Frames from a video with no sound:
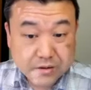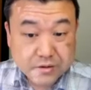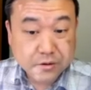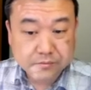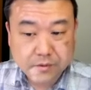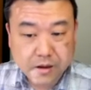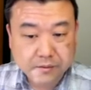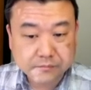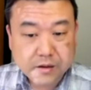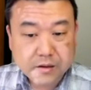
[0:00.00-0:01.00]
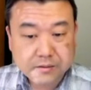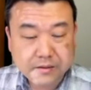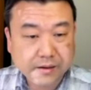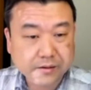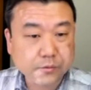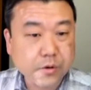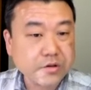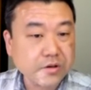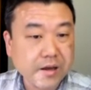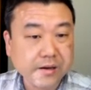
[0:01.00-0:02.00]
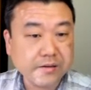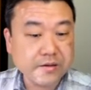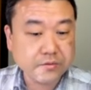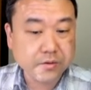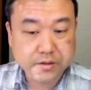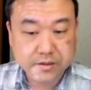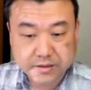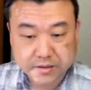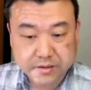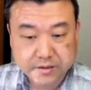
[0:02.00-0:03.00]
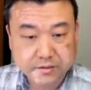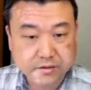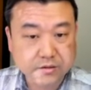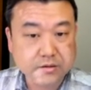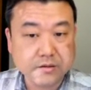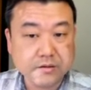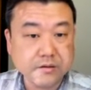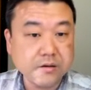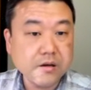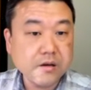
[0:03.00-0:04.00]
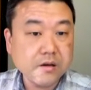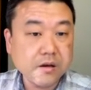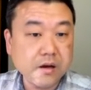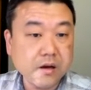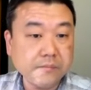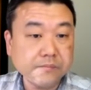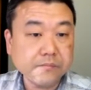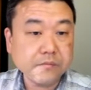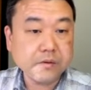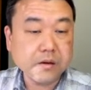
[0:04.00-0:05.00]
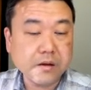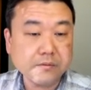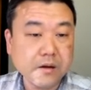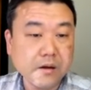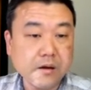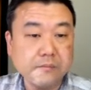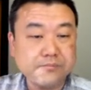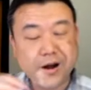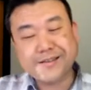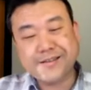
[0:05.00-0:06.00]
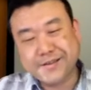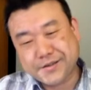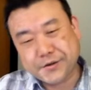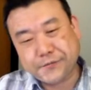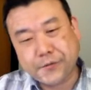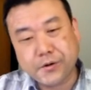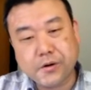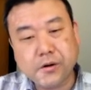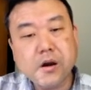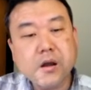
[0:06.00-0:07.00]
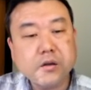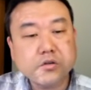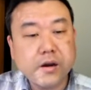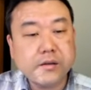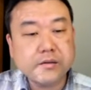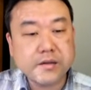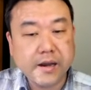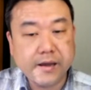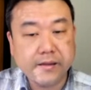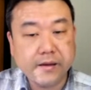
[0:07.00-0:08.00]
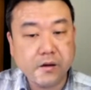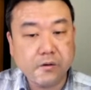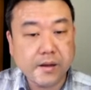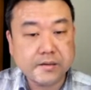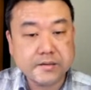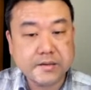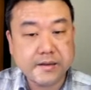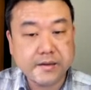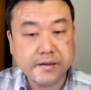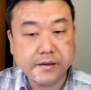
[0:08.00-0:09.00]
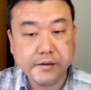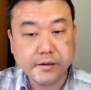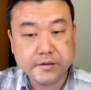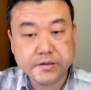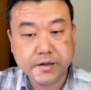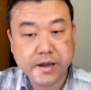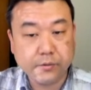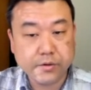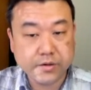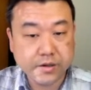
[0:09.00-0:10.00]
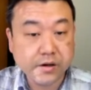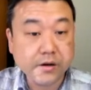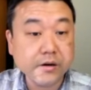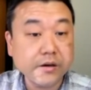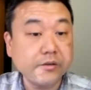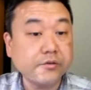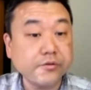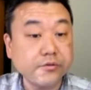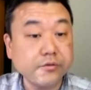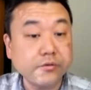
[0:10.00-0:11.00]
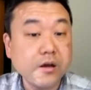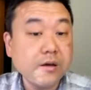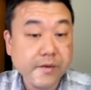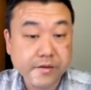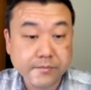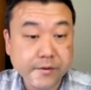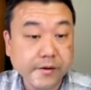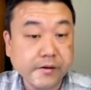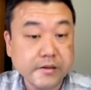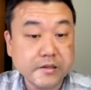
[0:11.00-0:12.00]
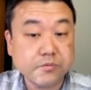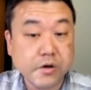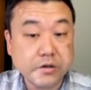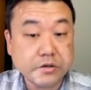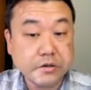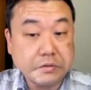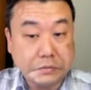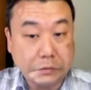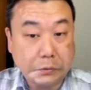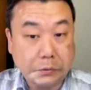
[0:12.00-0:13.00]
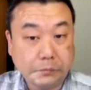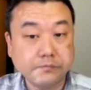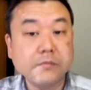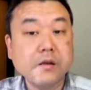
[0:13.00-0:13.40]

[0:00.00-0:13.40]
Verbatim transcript: So um, like a question like this one, this is just the uh, um, uh, practice for translating what is said in English language here into mathematical expression. So